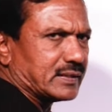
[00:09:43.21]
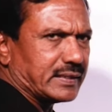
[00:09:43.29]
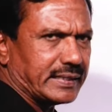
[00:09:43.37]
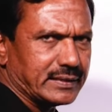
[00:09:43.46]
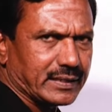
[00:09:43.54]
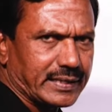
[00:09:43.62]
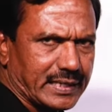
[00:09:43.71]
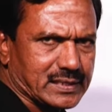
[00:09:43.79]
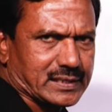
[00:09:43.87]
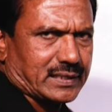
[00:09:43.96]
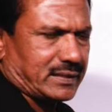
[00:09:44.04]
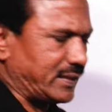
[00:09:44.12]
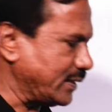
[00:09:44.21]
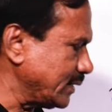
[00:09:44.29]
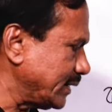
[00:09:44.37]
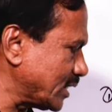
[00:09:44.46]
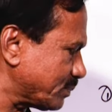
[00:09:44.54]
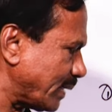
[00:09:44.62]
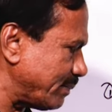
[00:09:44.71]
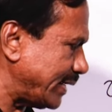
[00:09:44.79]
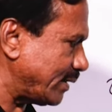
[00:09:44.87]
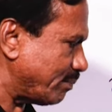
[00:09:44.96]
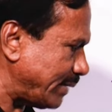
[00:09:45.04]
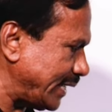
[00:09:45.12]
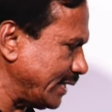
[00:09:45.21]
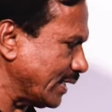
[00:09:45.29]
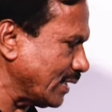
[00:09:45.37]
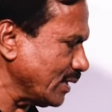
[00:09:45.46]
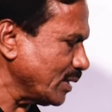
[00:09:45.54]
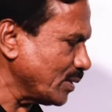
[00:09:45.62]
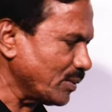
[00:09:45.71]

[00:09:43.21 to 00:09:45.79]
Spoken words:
in the next experiment, Mendel